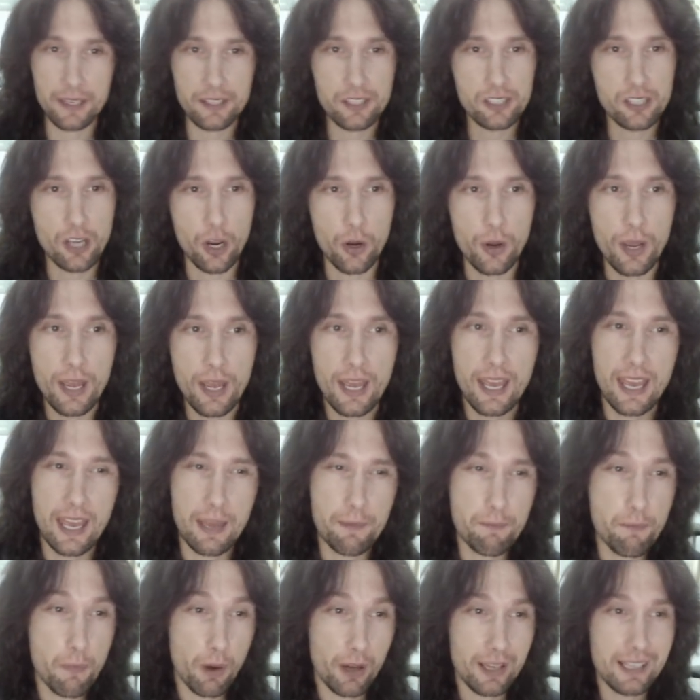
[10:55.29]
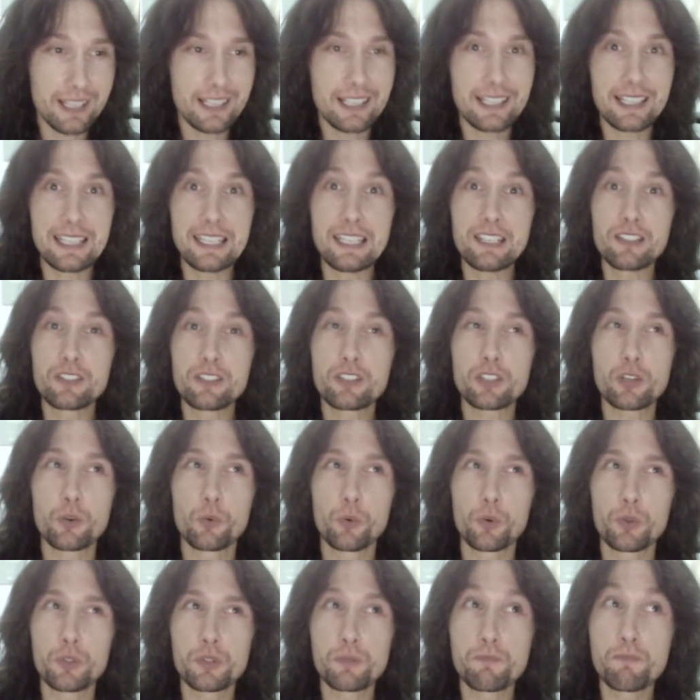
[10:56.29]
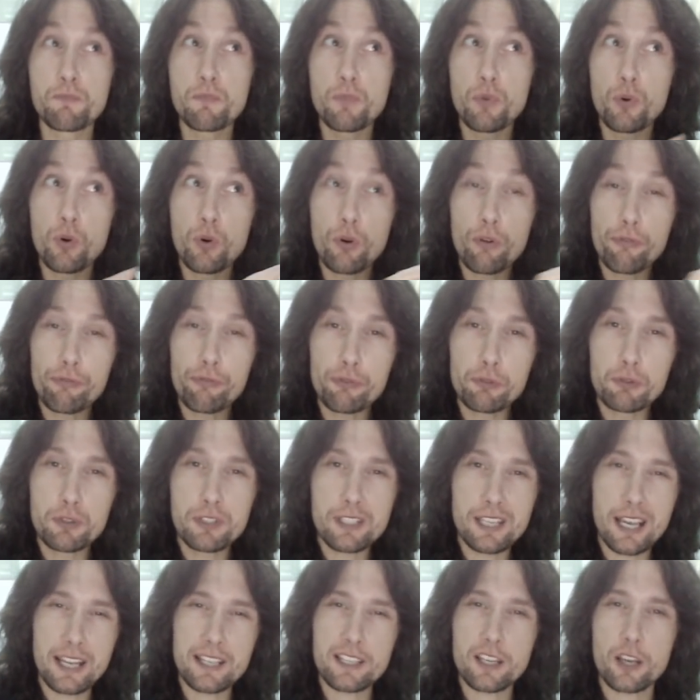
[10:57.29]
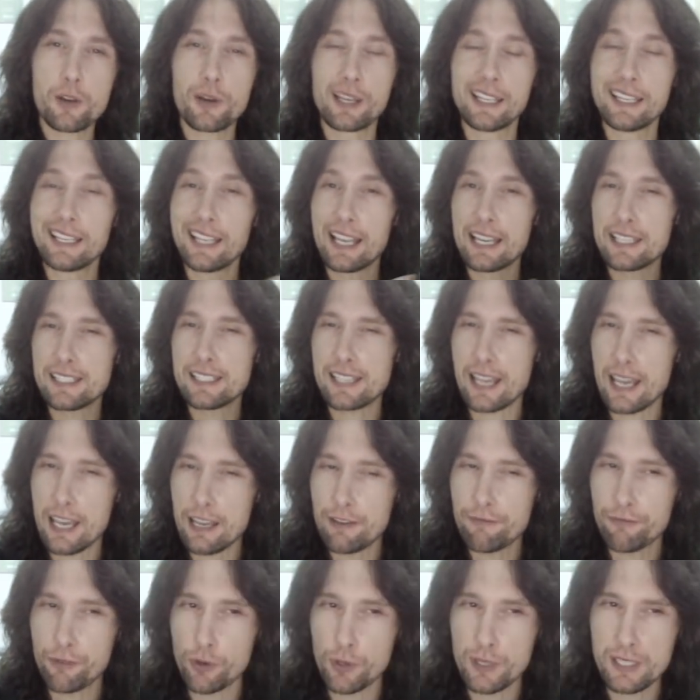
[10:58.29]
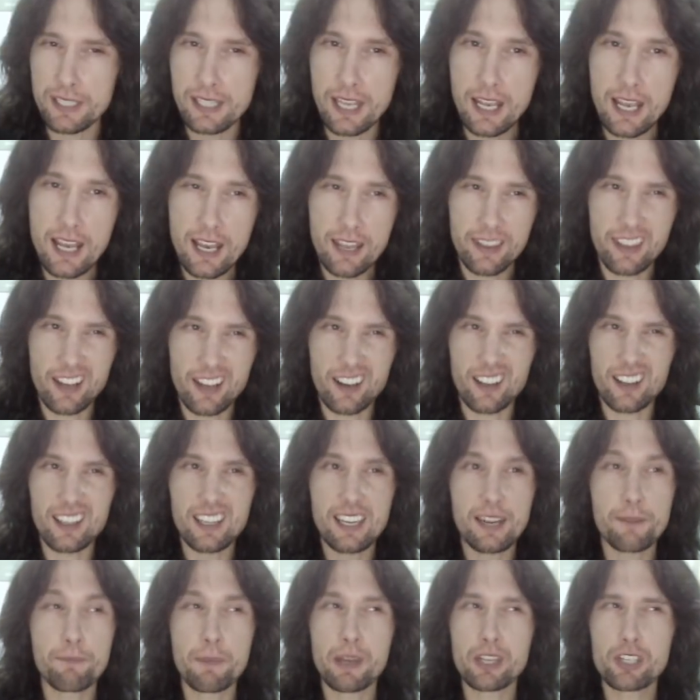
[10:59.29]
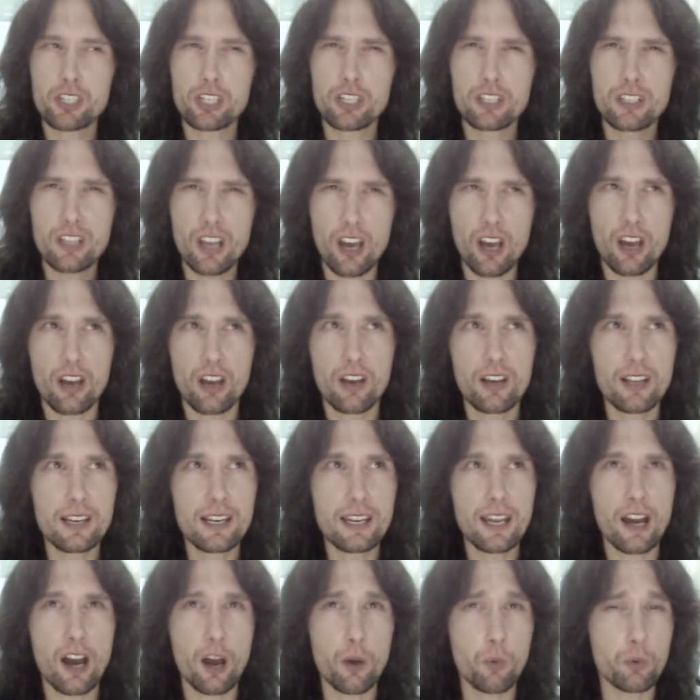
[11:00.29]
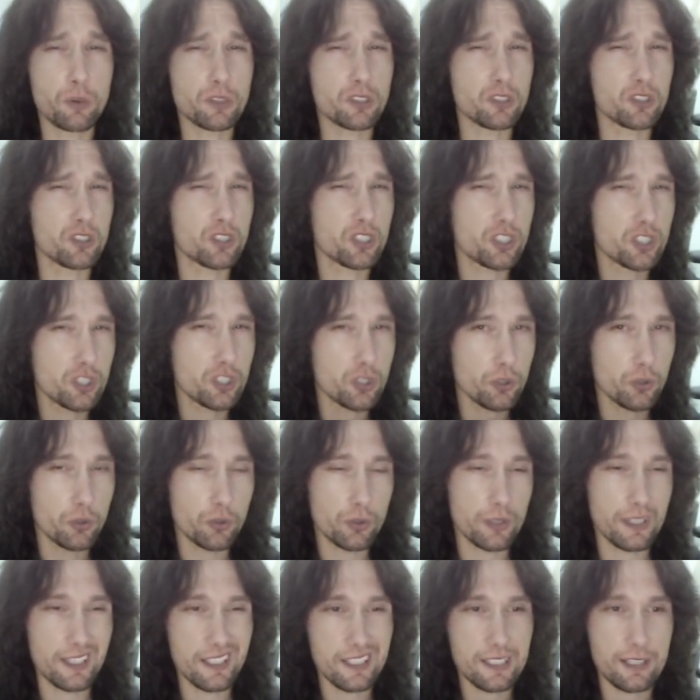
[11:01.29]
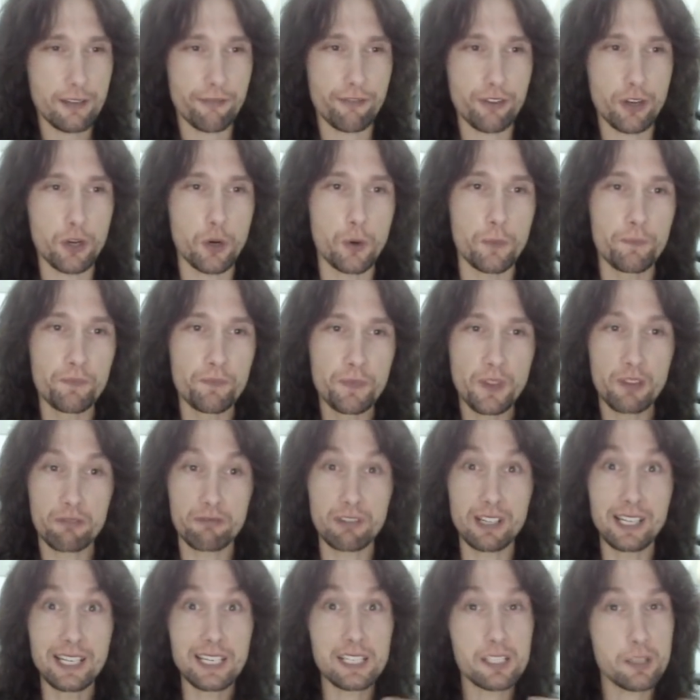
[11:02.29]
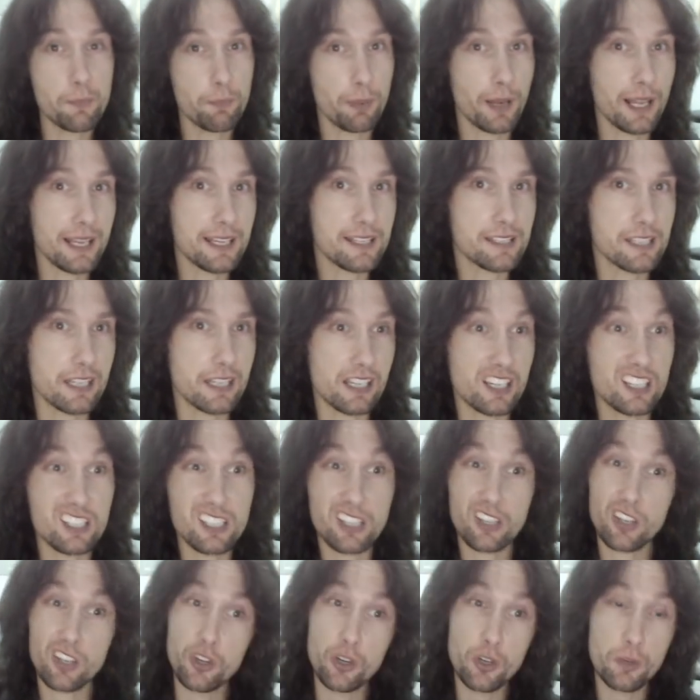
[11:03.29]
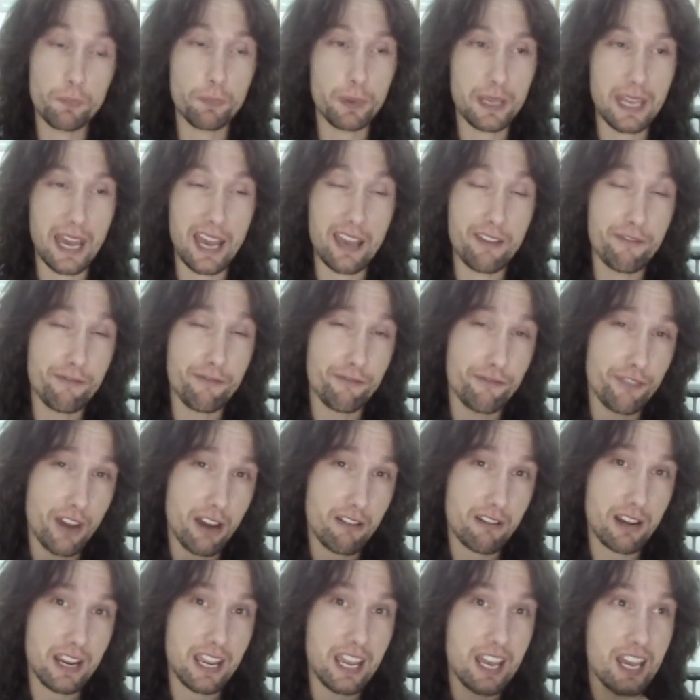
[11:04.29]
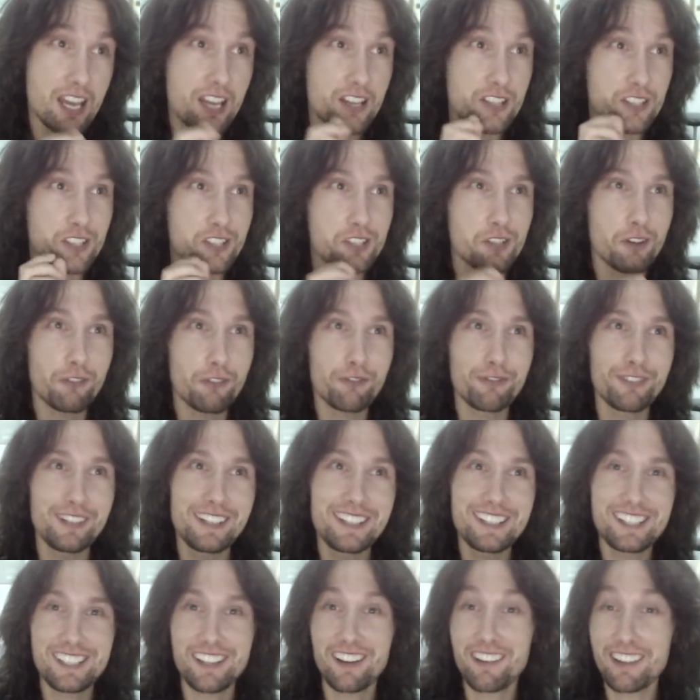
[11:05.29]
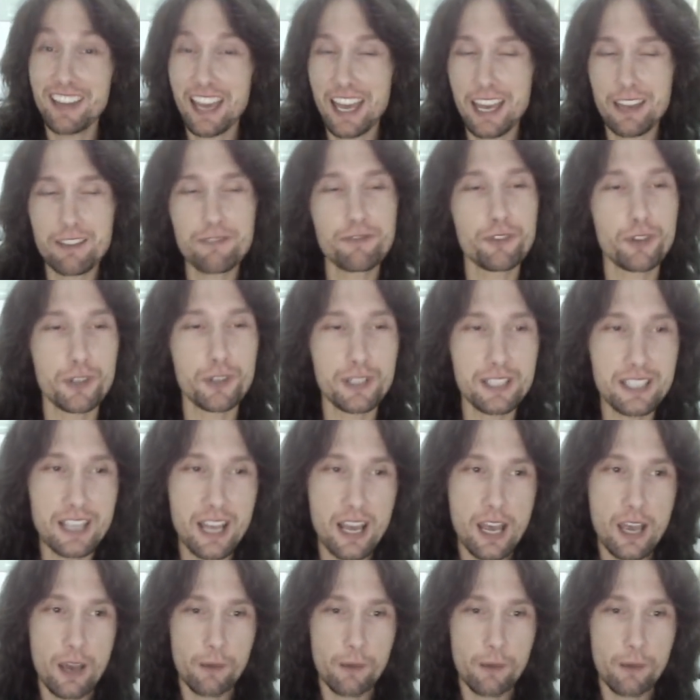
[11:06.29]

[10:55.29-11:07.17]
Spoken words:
So it might lean towards more falsetto and less head voice that I mentioned earlier. I wasn't sure. It's difficult really to place it because could be a very softly sung head voice.